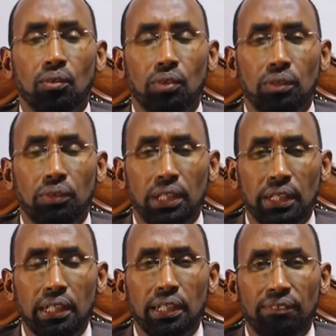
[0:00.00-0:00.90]
we,
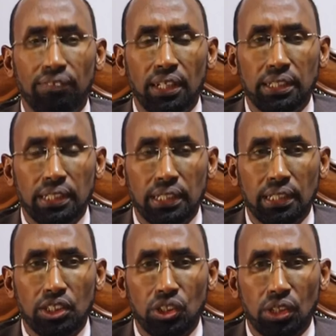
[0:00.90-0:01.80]
we really felt it
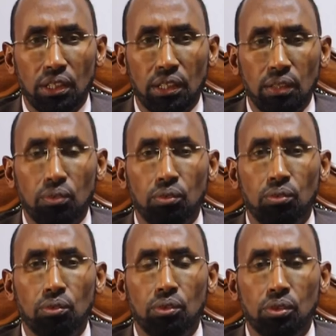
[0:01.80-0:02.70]
and inshallah
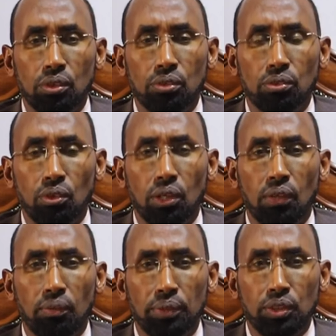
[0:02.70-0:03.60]
we're going to do all
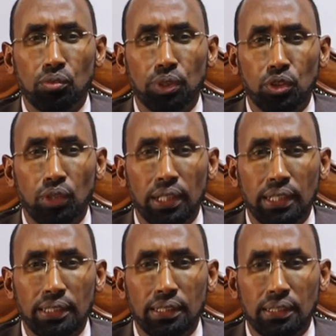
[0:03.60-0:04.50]
our best to make sure
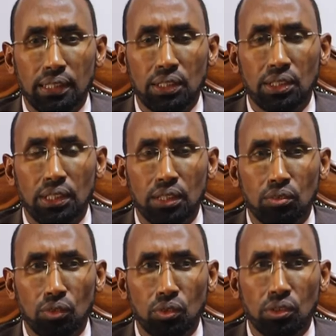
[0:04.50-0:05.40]
that such
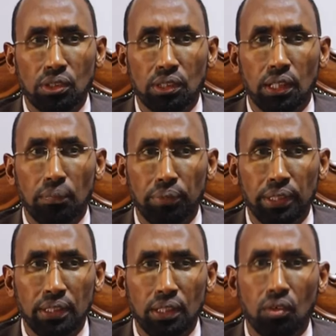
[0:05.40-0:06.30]
incident will not
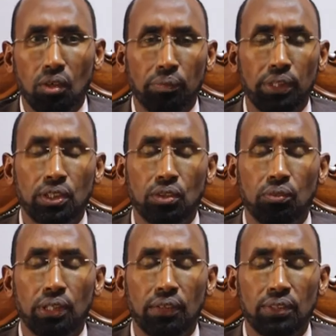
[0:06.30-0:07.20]
happen in
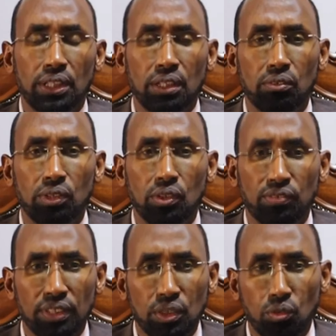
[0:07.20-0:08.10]
collaboration with our security
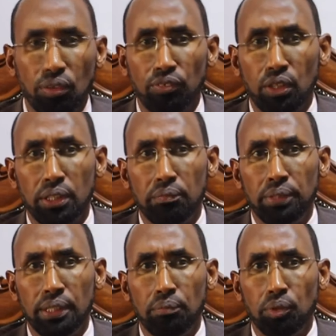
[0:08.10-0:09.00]
officers who have already
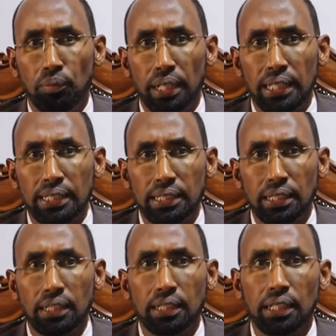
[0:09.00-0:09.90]
been
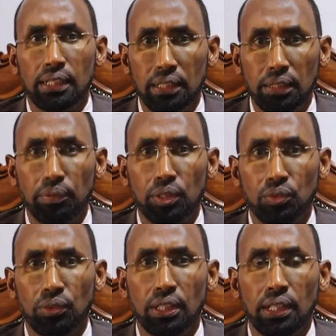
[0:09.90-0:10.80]
mobilized and they're really
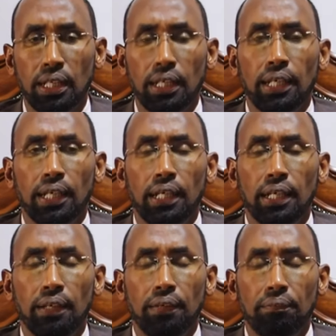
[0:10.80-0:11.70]
pursuing um,
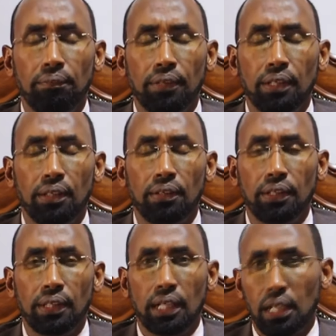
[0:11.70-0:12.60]
uh, the